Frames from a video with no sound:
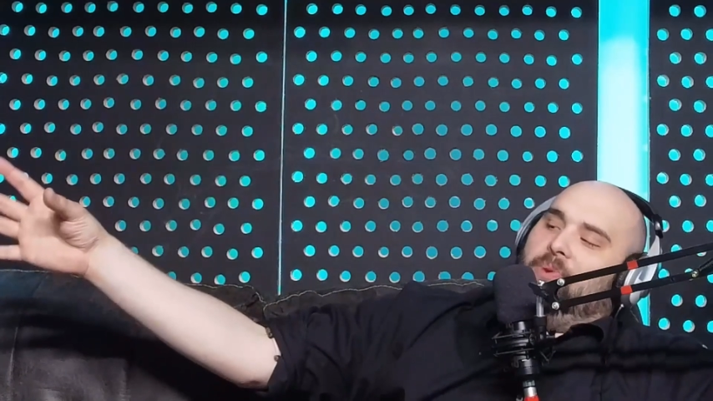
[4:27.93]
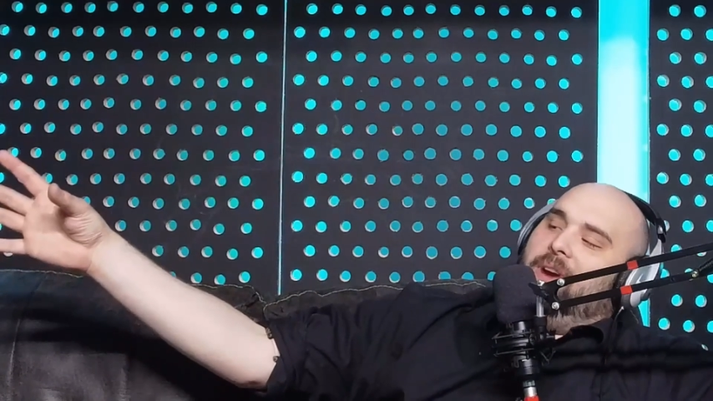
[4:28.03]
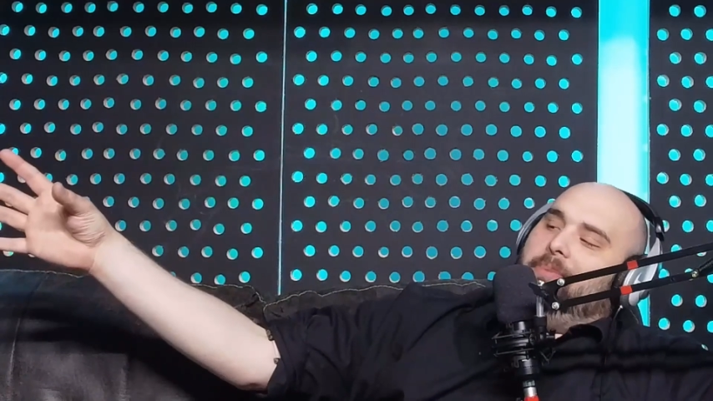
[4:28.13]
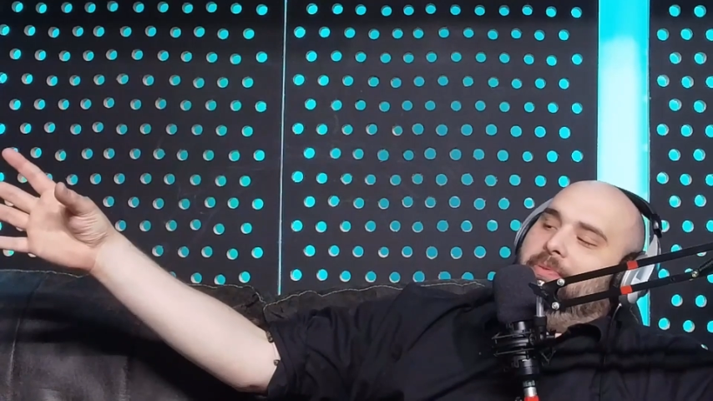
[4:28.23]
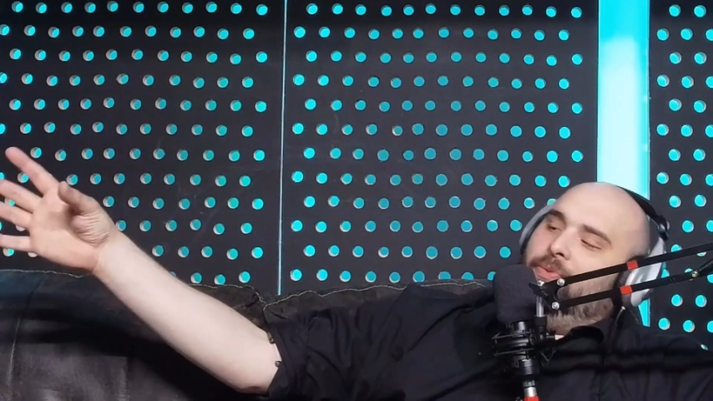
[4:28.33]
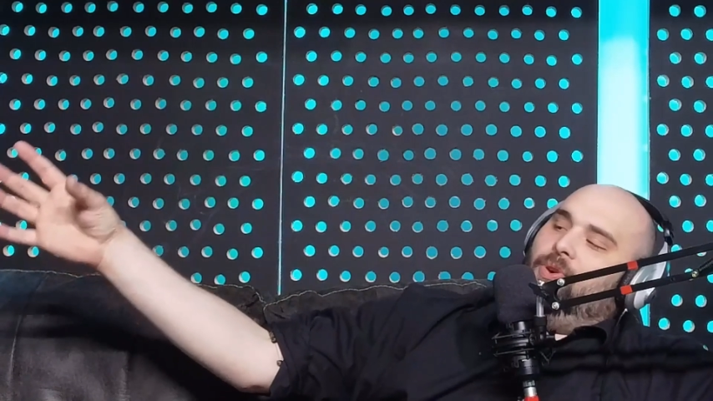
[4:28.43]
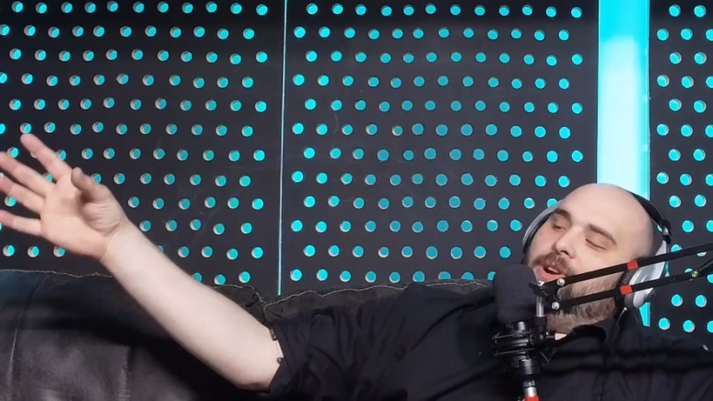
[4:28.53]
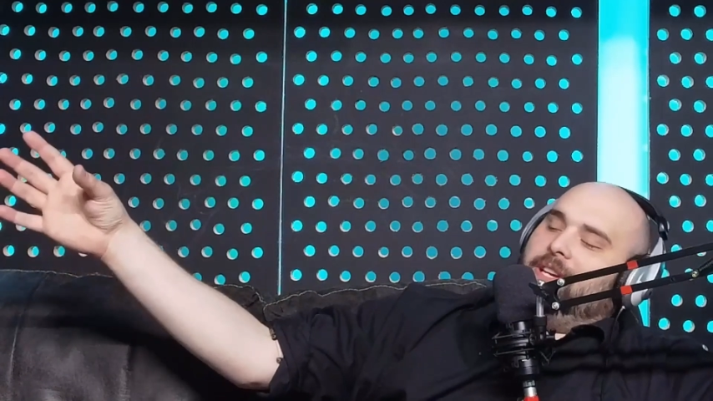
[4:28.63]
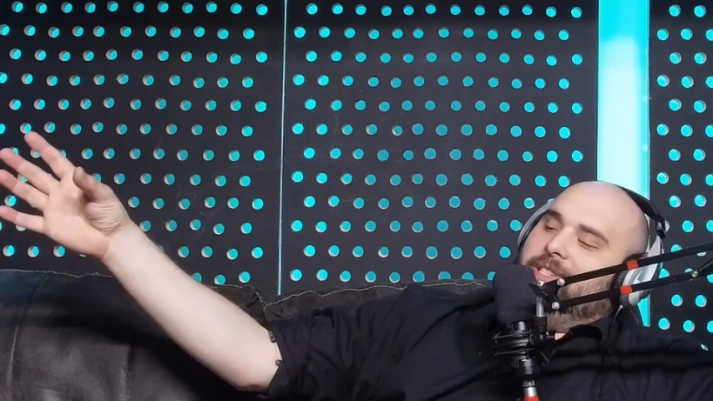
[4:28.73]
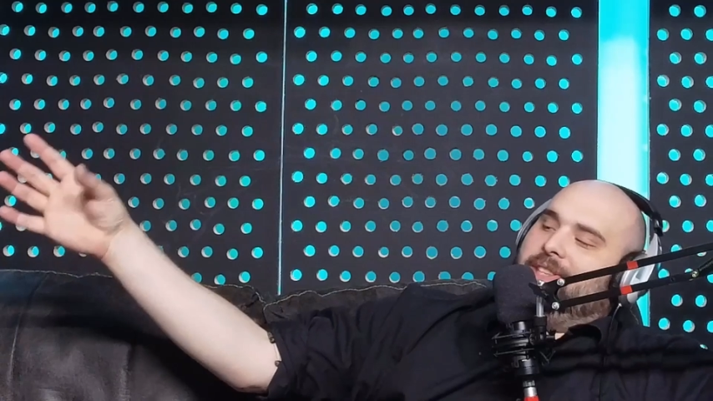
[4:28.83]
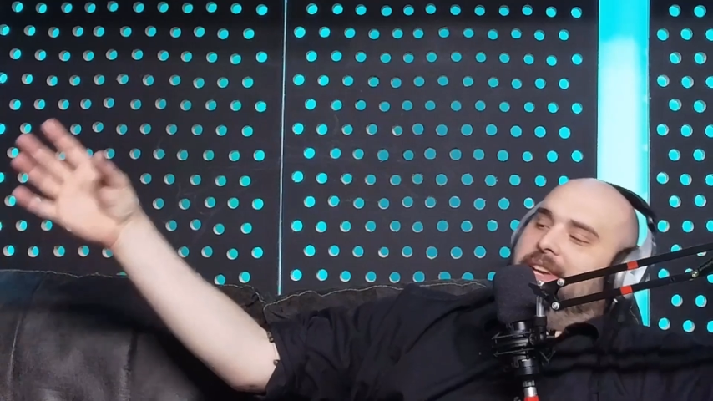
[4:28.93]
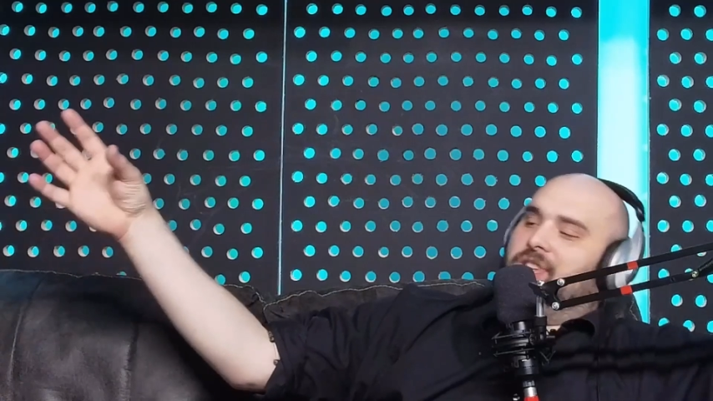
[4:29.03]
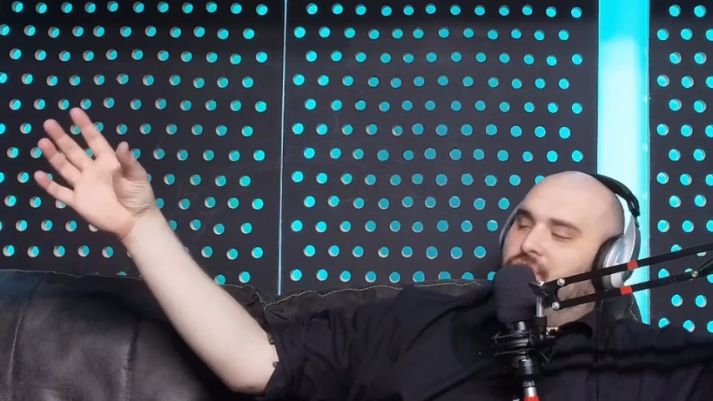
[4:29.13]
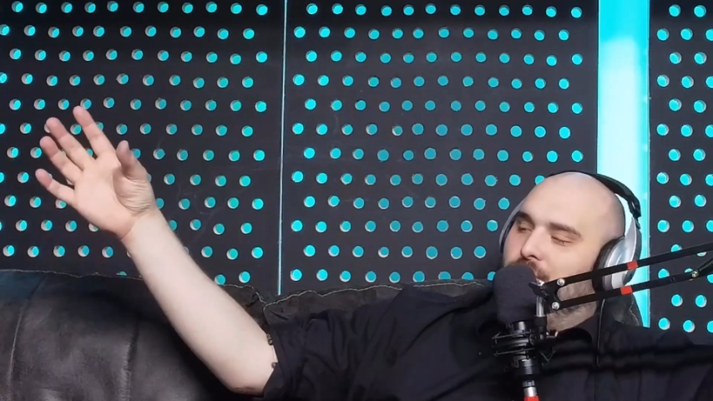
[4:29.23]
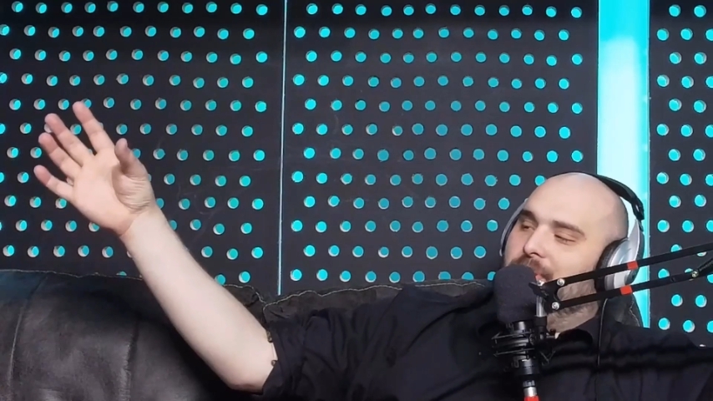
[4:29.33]
way before because they
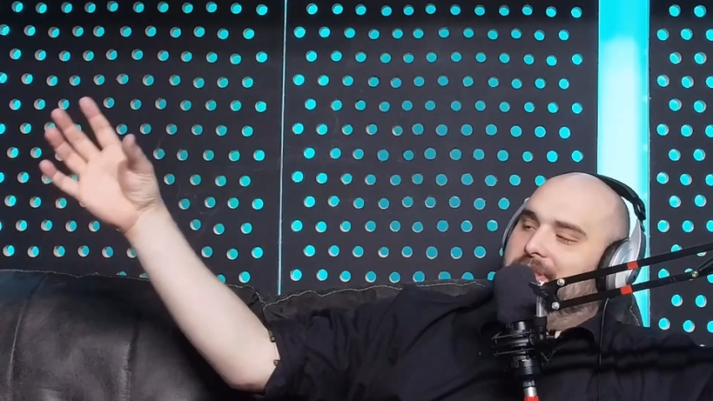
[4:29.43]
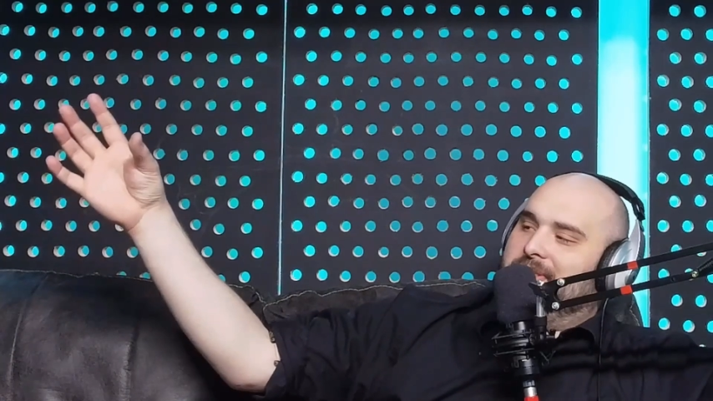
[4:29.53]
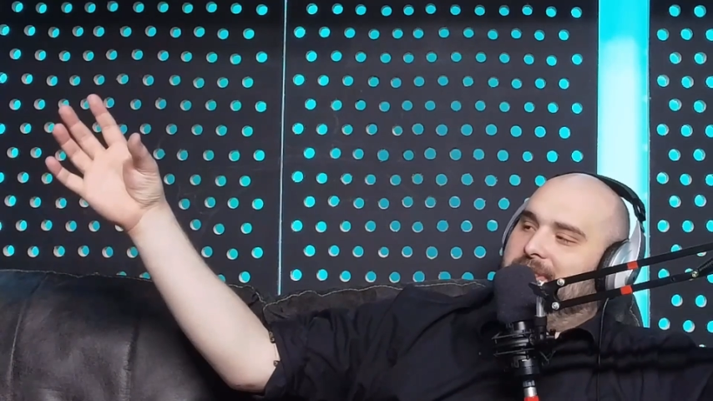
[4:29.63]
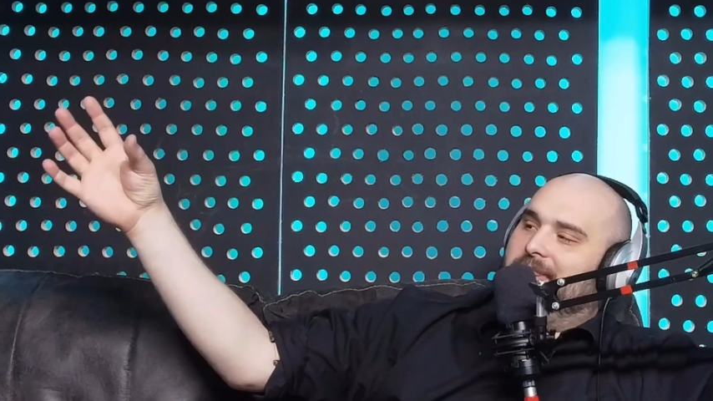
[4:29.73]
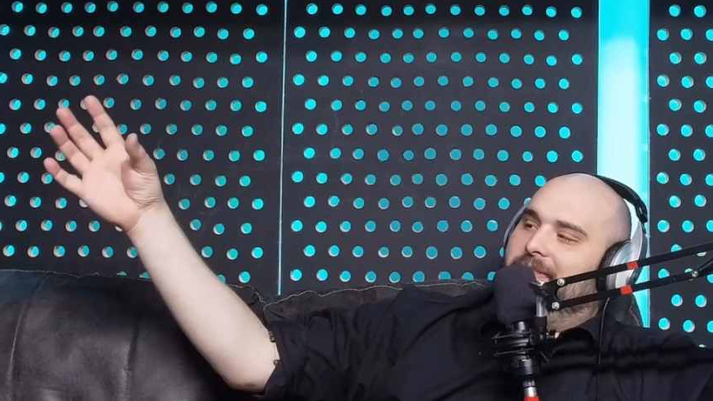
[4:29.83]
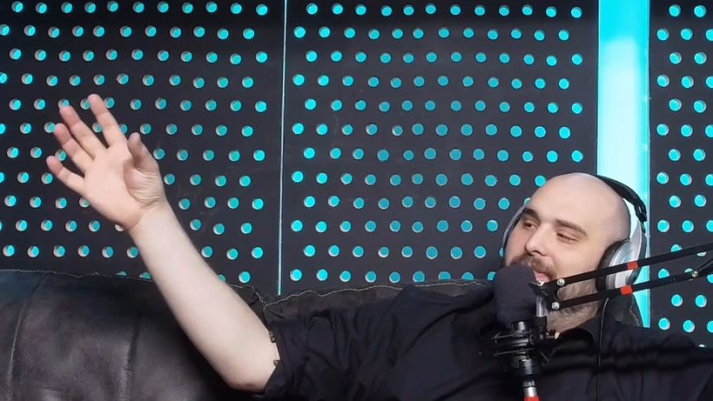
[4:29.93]
destroyed the Sith.